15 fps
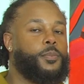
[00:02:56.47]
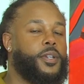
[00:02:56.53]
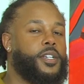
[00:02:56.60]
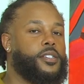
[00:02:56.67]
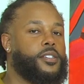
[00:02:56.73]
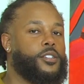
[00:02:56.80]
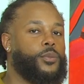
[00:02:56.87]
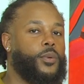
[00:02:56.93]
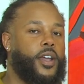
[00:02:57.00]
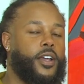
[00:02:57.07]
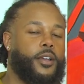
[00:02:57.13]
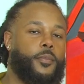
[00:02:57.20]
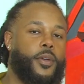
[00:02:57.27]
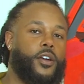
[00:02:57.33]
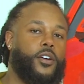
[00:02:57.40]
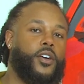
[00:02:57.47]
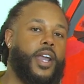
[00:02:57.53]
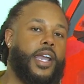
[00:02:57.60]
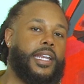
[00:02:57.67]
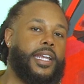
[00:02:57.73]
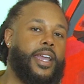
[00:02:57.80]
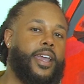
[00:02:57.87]
piece is Red Camaro
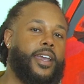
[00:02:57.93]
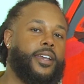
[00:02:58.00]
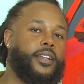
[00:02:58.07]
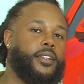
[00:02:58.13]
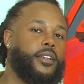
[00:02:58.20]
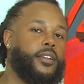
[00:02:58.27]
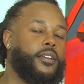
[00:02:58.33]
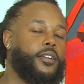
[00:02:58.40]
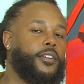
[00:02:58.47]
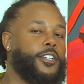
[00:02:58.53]
88.